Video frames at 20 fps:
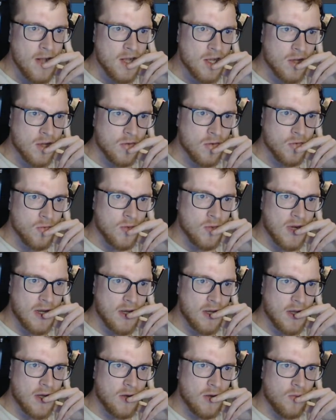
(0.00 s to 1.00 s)
Because right
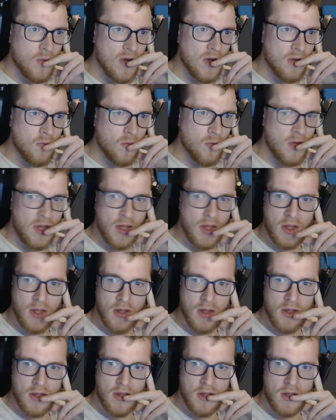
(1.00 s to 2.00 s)
now when we
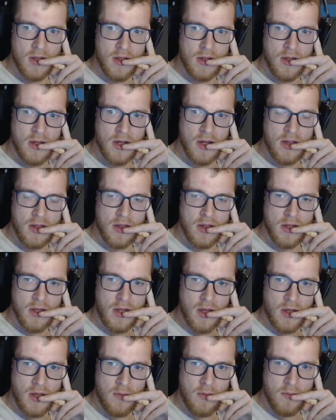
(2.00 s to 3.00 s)
get the
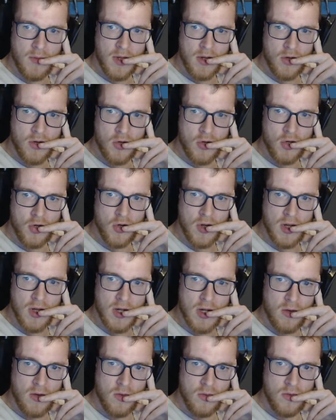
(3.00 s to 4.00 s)
game manager
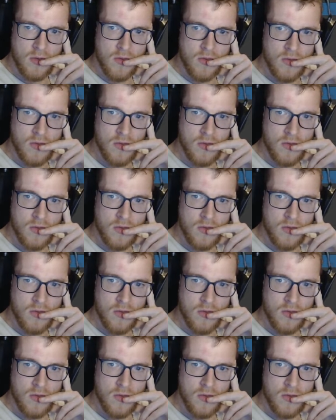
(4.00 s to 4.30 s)
out,